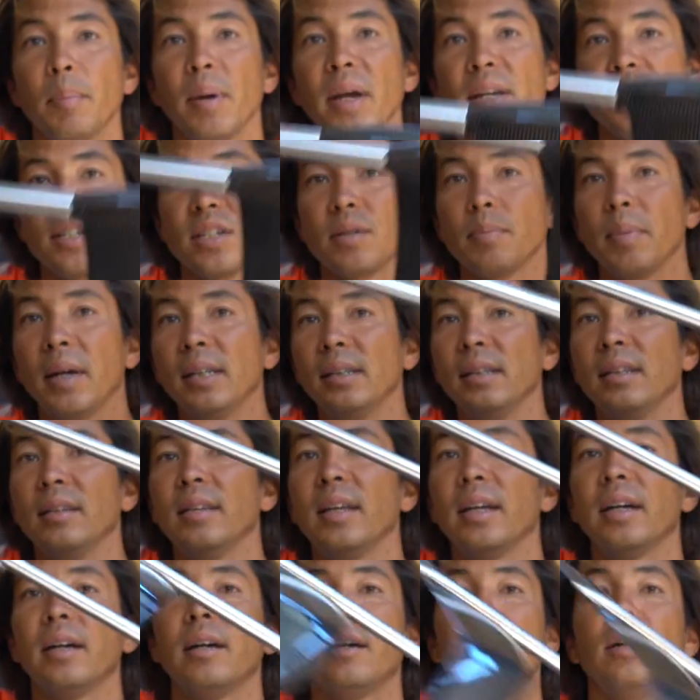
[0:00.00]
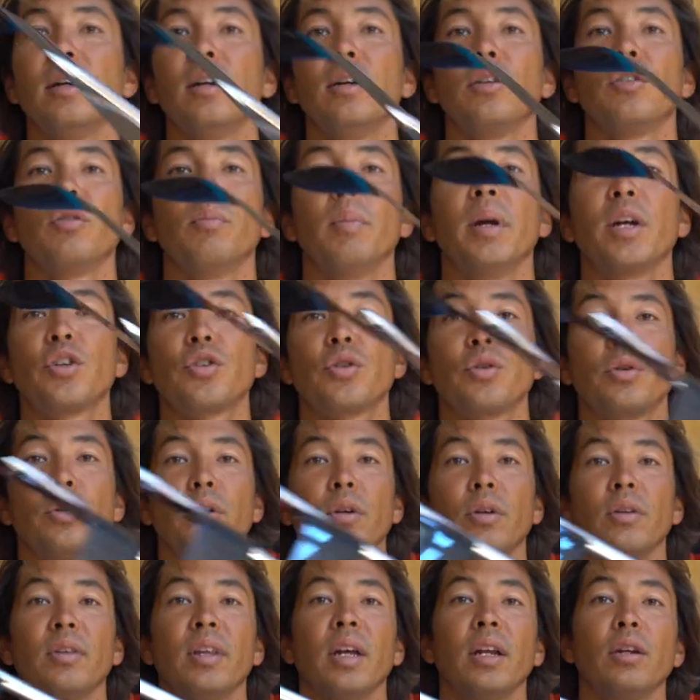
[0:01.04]
paste is mainly there to make
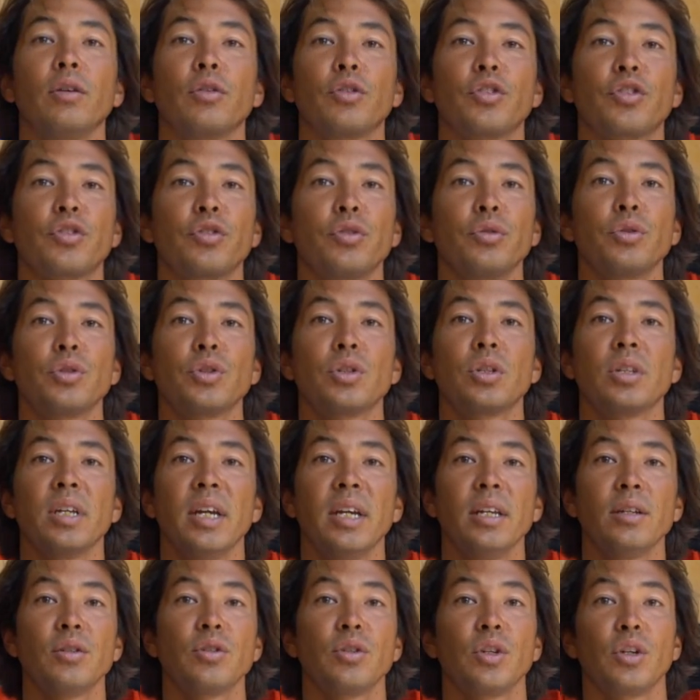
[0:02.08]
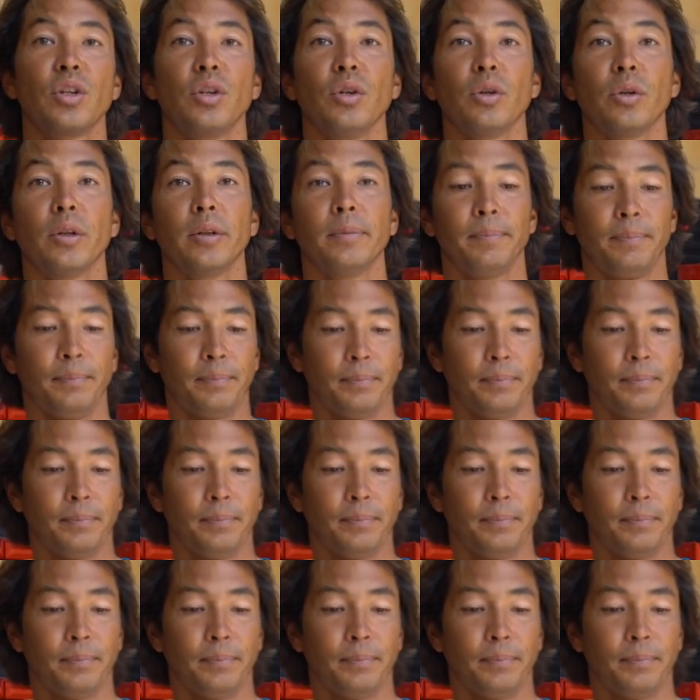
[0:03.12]
sure that your screws stay secure.